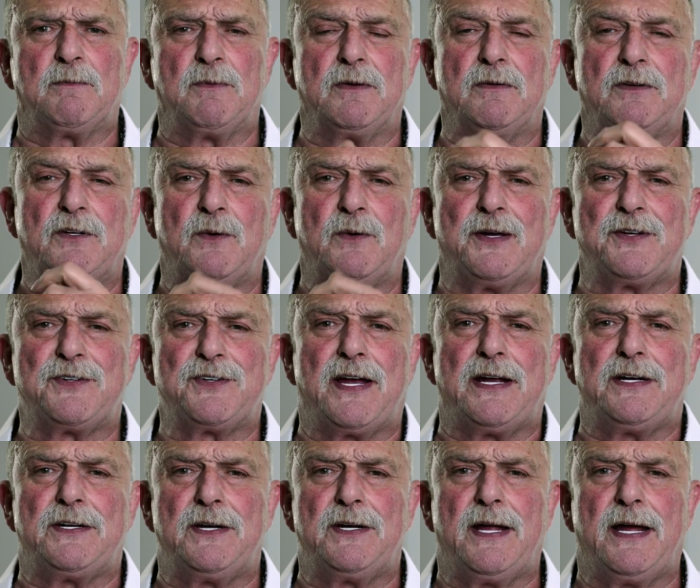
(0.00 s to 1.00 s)
up a
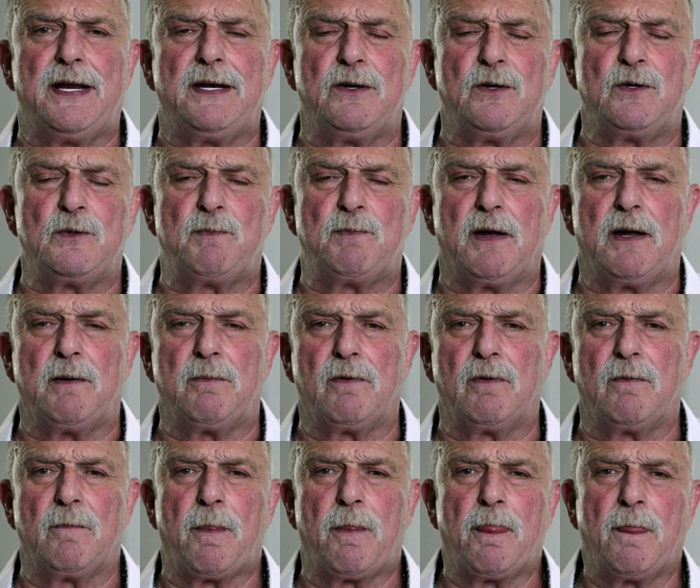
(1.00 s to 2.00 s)
USA Today
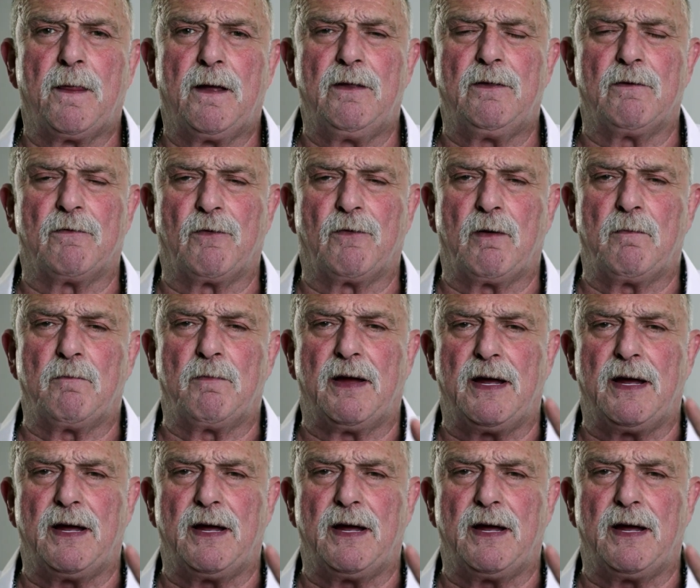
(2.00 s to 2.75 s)
newspaper, and the front